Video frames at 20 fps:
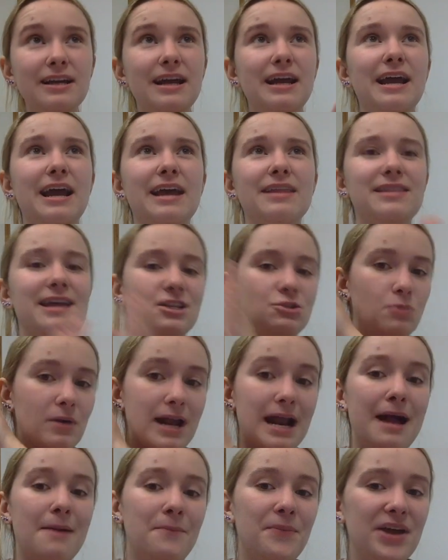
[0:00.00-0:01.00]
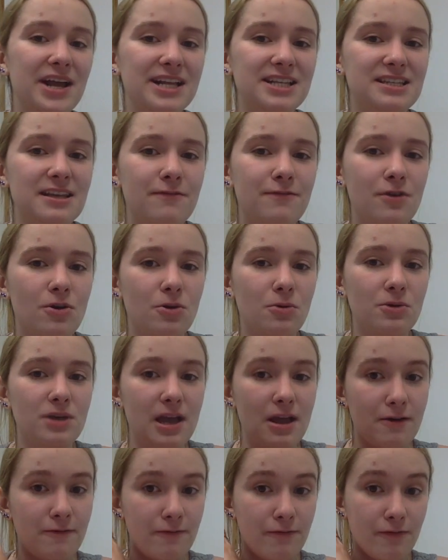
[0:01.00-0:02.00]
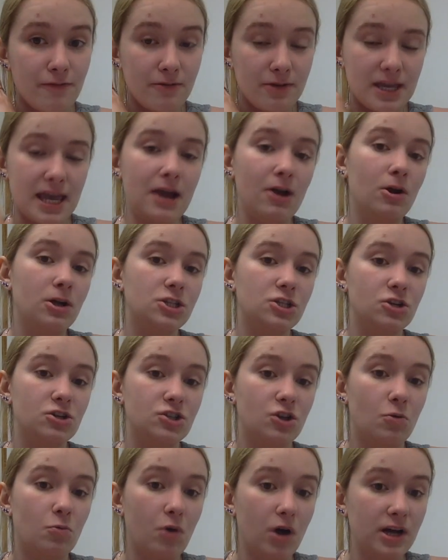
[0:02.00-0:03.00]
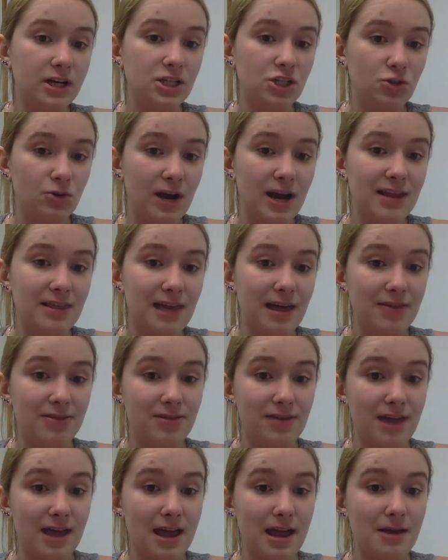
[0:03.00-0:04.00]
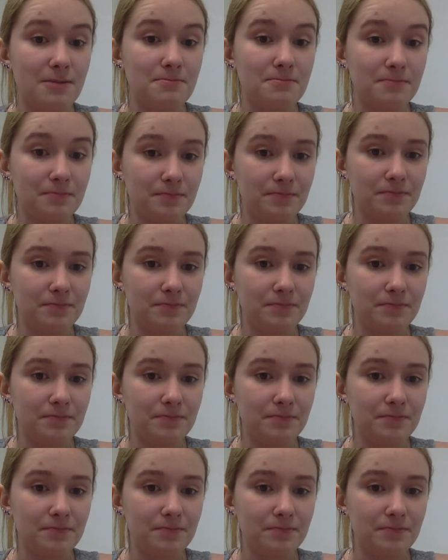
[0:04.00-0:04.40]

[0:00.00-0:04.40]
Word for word: And that's what happens if you give characters a one trait that they